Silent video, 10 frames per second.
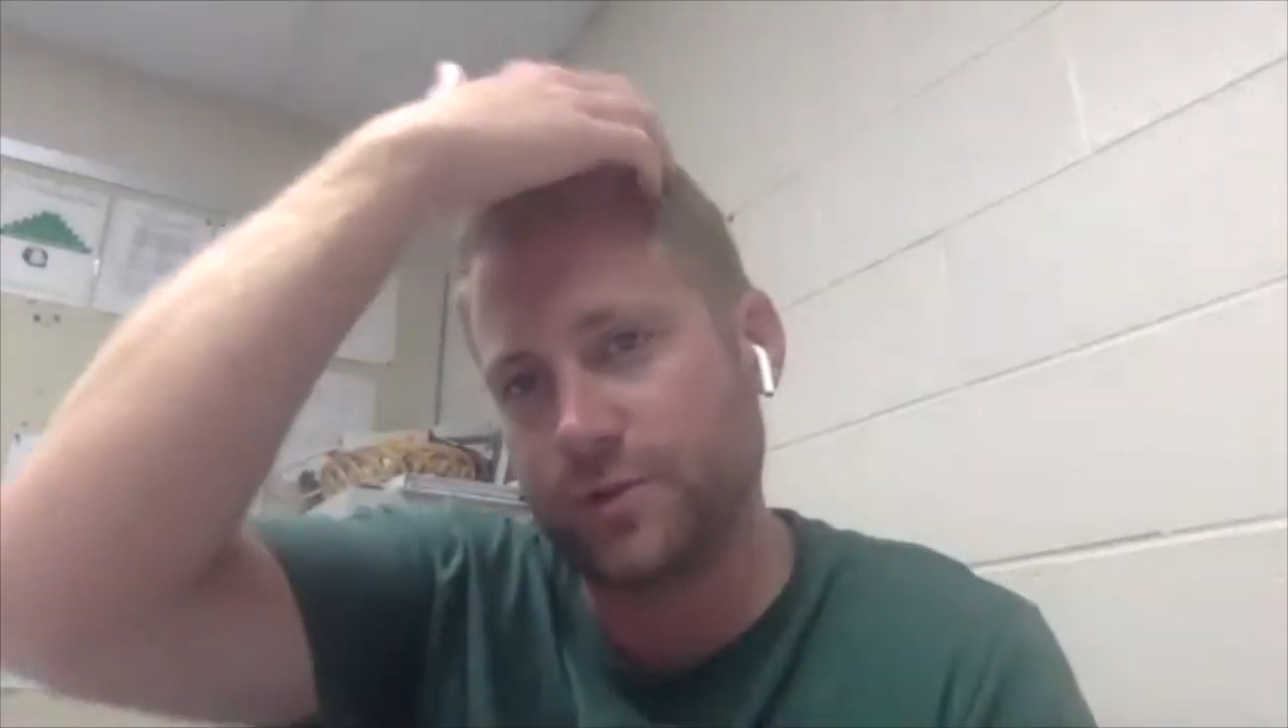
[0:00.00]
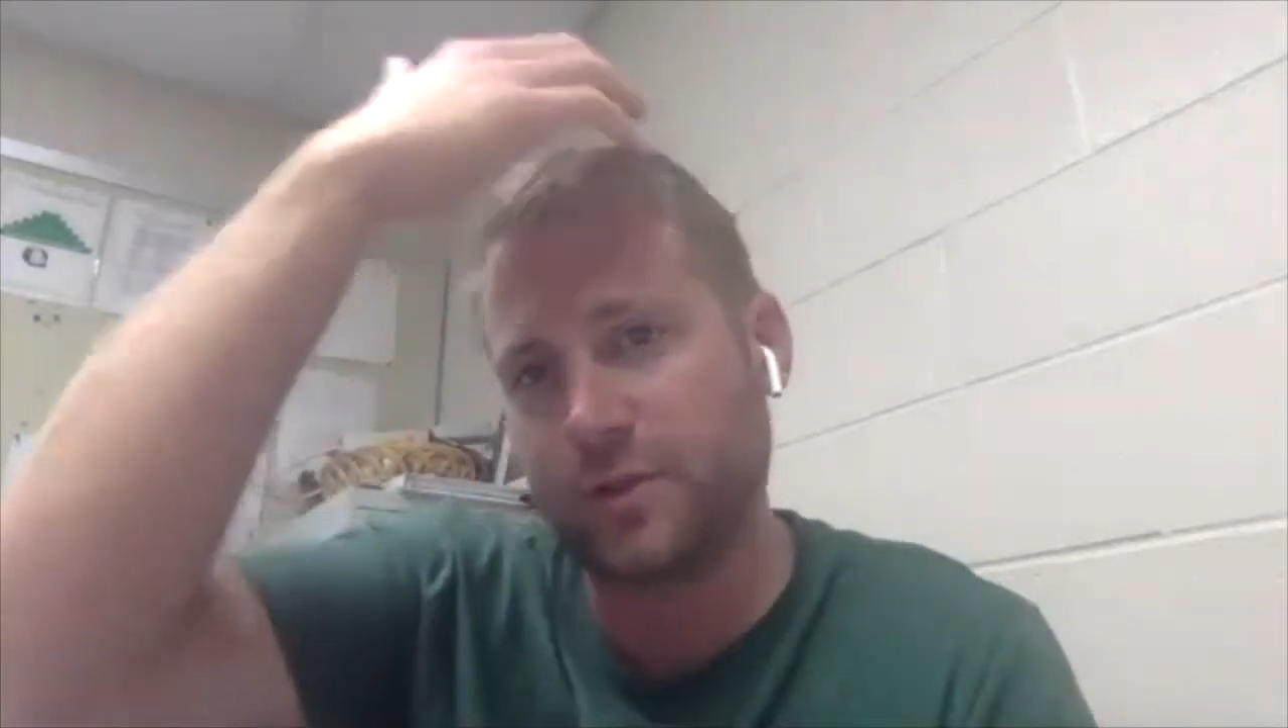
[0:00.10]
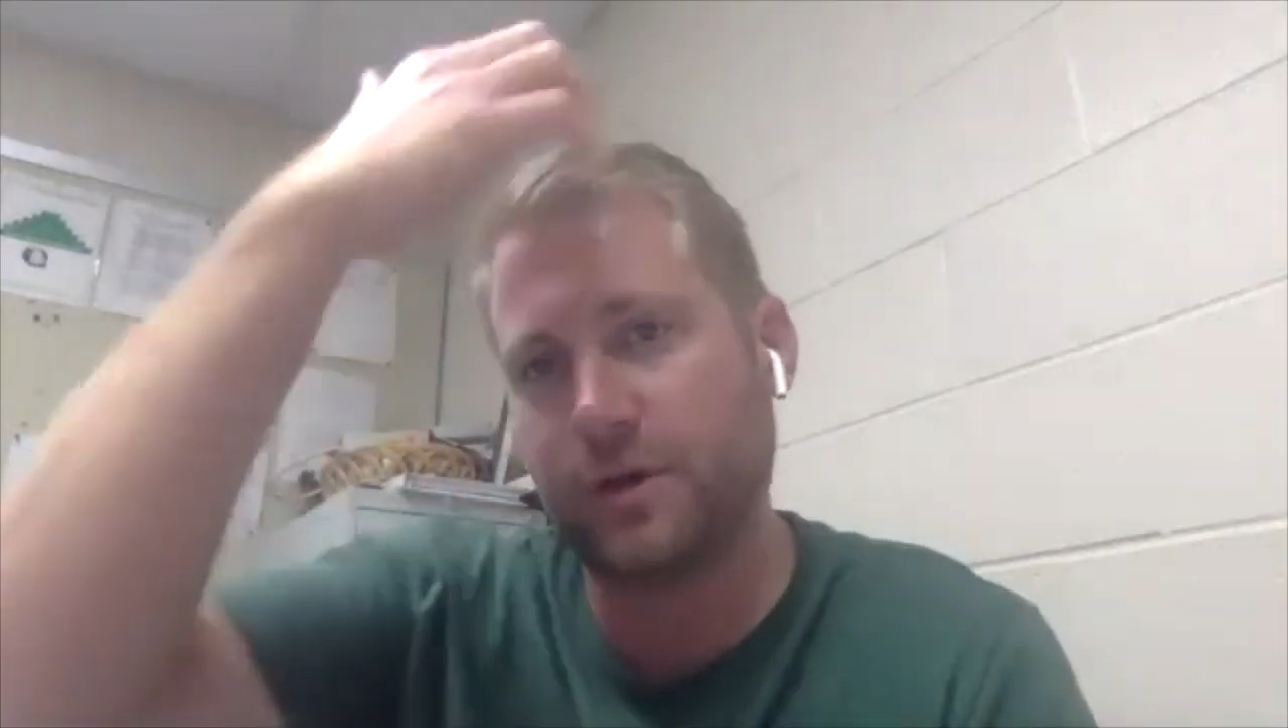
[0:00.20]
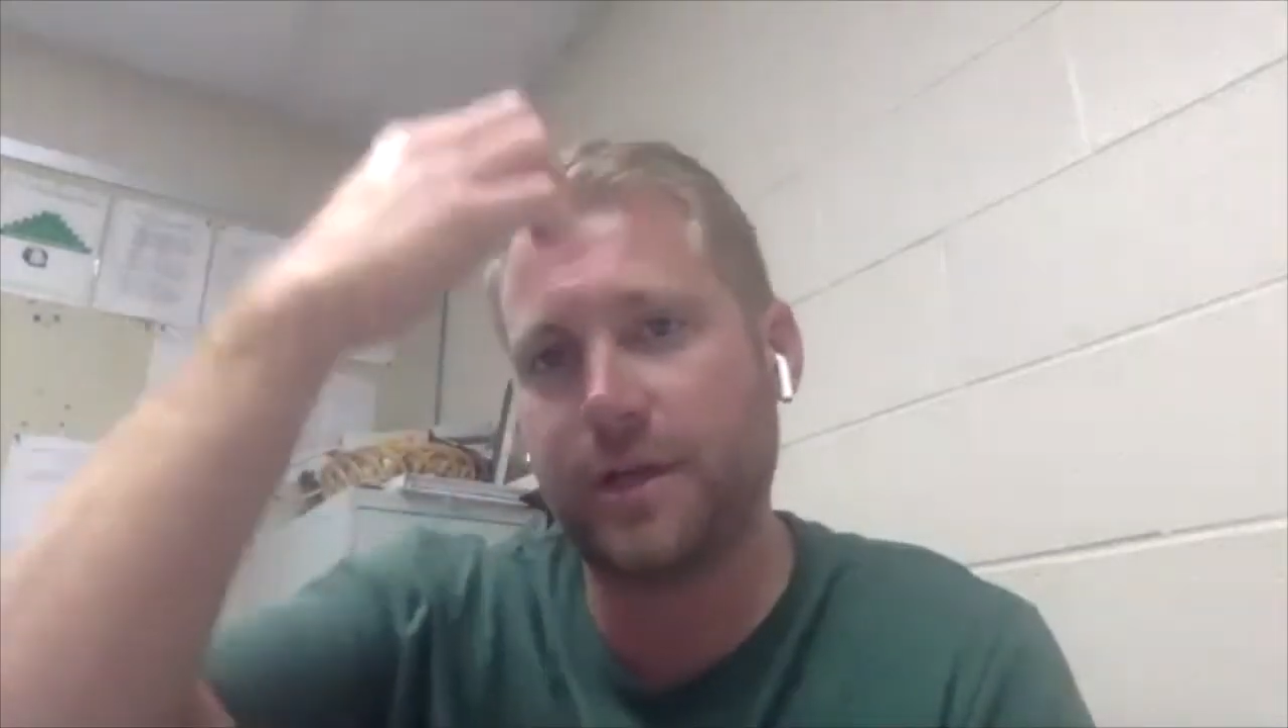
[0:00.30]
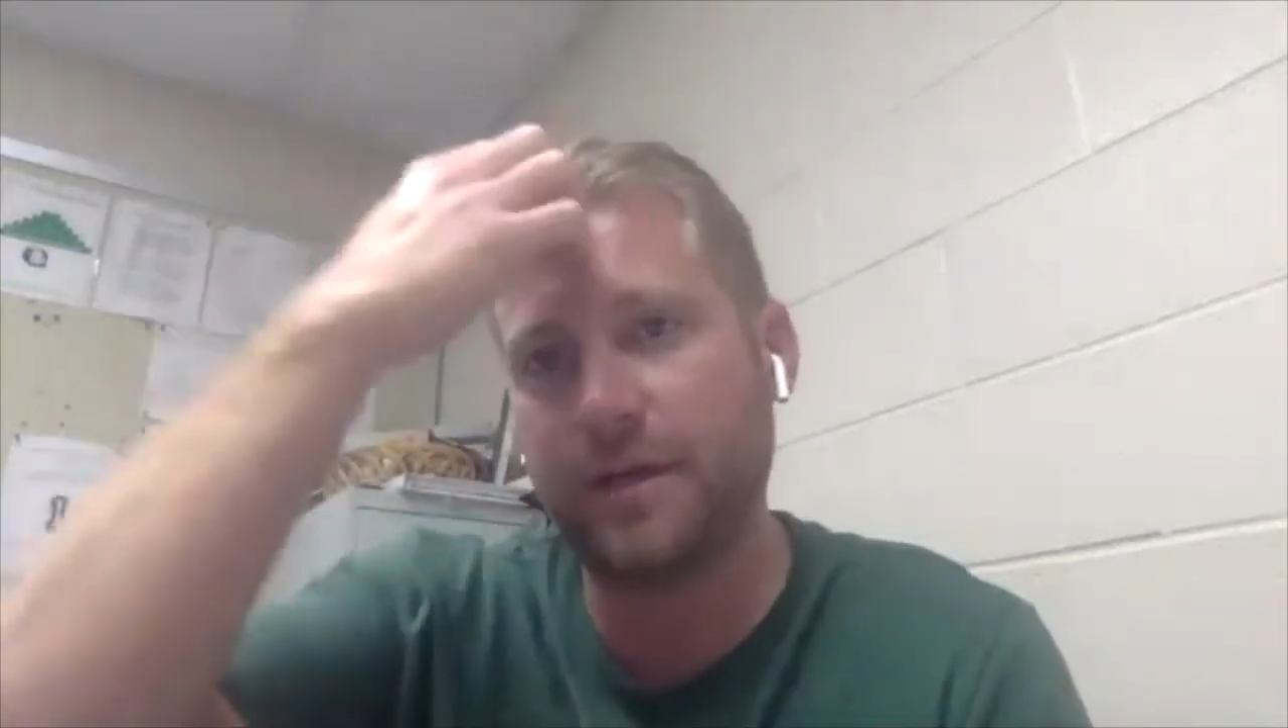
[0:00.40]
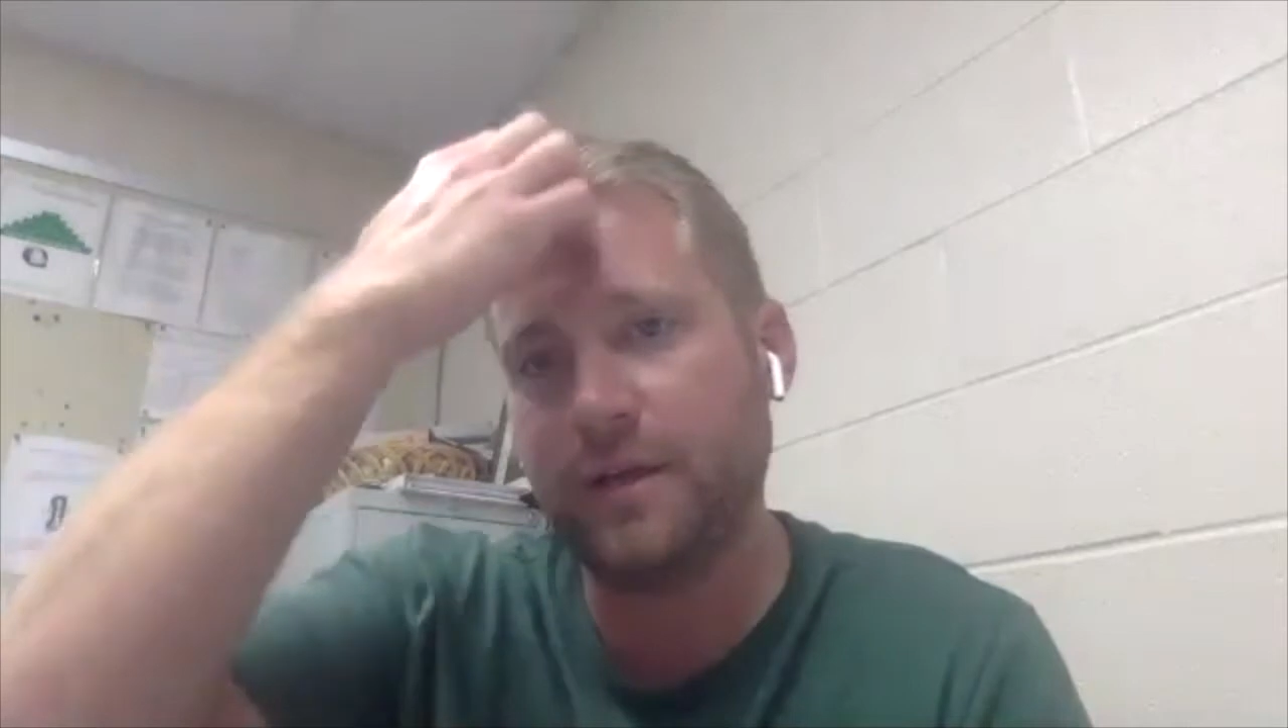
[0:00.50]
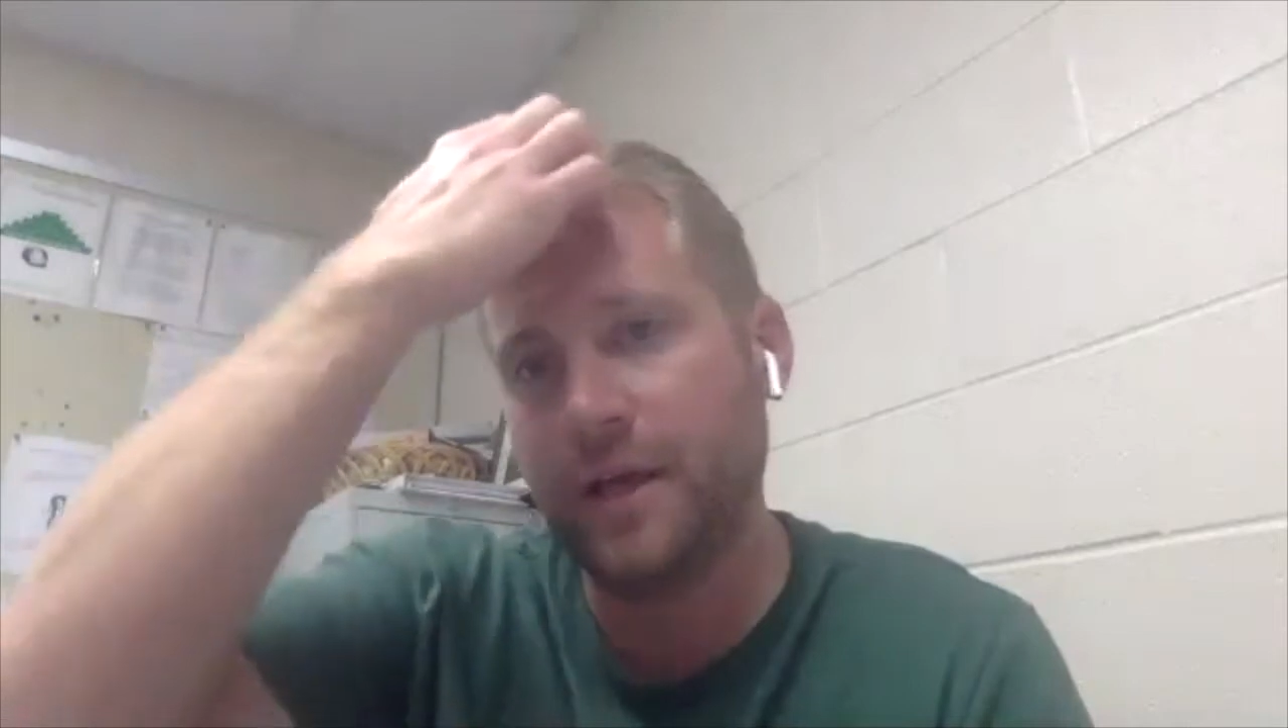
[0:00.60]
started.